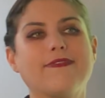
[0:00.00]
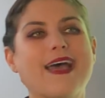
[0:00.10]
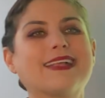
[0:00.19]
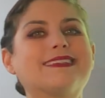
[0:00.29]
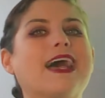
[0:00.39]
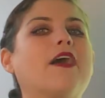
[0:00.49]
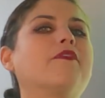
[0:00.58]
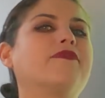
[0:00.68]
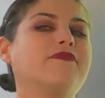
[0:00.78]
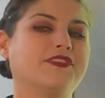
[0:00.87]
That's
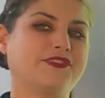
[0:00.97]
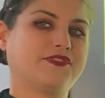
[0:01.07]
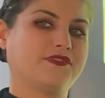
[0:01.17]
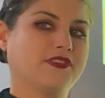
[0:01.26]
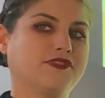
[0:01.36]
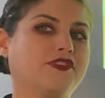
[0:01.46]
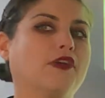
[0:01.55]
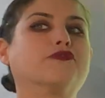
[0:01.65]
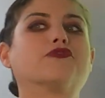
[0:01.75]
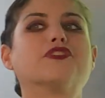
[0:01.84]
how this is,
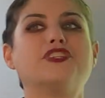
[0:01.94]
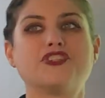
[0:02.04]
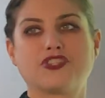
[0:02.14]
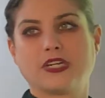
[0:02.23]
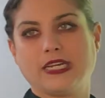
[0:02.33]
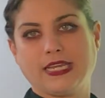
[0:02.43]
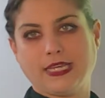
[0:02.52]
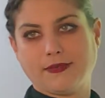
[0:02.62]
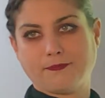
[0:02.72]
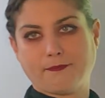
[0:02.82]
you know,
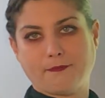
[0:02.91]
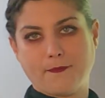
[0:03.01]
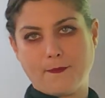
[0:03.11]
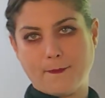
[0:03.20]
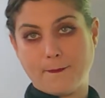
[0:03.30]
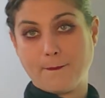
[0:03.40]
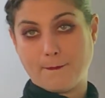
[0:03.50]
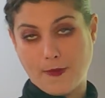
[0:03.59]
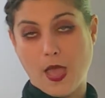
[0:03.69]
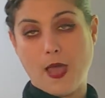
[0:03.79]
traditionally
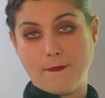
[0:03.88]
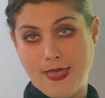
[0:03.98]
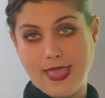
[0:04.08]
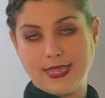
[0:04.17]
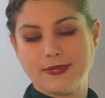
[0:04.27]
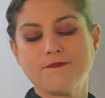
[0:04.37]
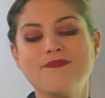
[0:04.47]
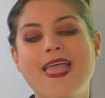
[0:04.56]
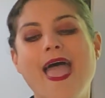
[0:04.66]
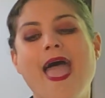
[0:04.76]
uh, made.
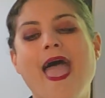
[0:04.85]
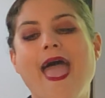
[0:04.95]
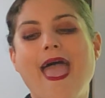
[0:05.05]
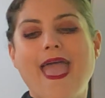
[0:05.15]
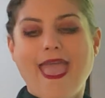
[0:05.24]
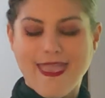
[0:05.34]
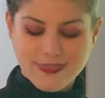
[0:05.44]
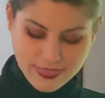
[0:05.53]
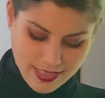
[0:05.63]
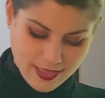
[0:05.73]

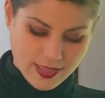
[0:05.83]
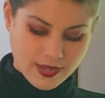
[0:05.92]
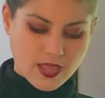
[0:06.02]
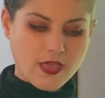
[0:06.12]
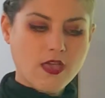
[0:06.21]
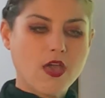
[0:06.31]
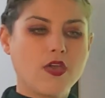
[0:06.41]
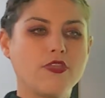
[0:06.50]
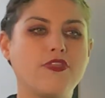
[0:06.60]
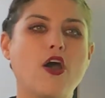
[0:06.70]
And then
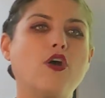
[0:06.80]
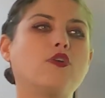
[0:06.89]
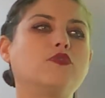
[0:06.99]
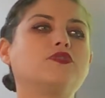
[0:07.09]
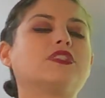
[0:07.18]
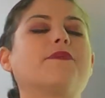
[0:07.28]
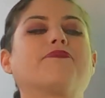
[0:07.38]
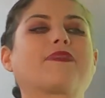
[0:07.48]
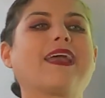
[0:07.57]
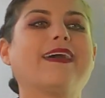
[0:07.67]
those
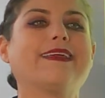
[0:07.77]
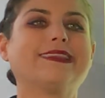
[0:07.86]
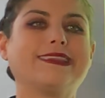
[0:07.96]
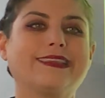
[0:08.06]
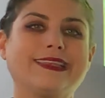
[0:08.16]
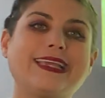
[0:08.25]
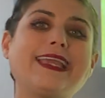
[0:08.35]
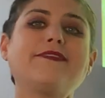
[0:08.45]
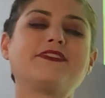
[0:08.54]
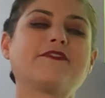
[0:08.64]

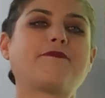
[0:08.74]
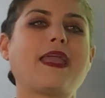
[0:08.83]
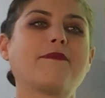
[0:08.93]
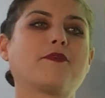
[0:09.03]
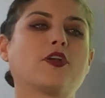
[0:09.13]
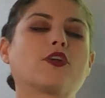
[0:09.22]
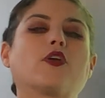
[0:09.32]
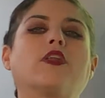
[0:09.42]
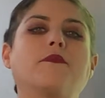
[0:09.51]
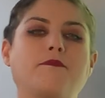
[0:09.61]
leaves of paper are
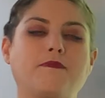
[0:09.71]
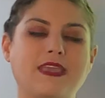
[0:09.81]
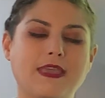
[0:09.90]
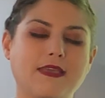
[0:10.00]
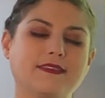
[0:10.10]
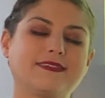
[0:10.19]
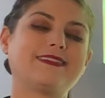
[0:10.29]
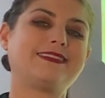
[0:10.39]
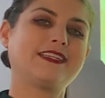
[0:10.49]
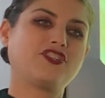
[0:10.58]
going to be
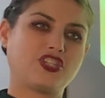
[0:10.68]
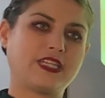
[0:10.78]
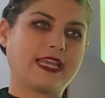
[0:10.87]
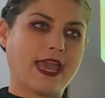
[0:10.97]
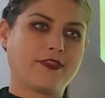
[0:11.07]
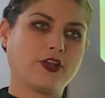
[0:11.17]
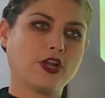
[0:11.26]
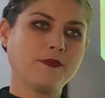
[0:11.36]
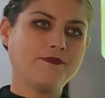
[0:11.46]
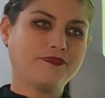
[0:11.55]
stitched
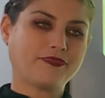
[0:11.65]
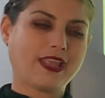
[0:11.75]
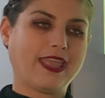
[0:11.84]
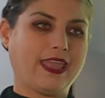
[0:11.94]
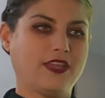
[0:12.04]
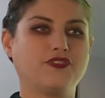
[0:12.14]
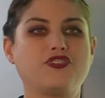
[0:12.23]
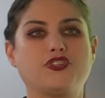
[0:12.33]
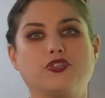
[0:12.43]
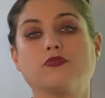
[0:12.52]
together
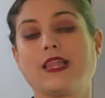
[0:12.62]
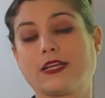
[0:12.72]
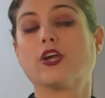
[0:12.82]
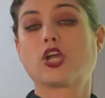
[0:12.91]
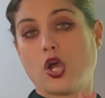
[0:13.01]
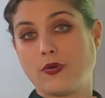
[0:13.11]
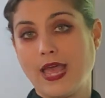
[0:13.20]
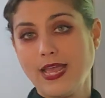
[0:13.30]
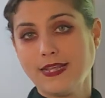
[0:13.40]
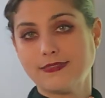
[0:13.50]
into like a
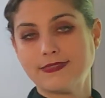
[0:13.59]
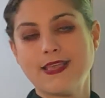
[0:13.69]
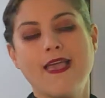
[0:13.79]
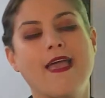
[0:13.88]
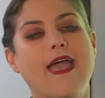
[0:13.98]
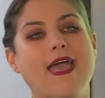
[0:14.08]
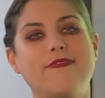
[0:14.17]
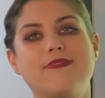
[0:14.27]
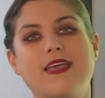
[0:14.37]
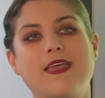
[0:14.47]
codex.
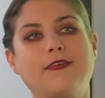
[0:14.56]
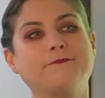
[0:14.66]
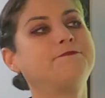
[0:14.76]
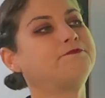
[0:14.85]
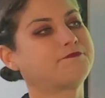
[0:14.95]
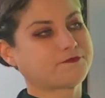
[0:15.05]
And then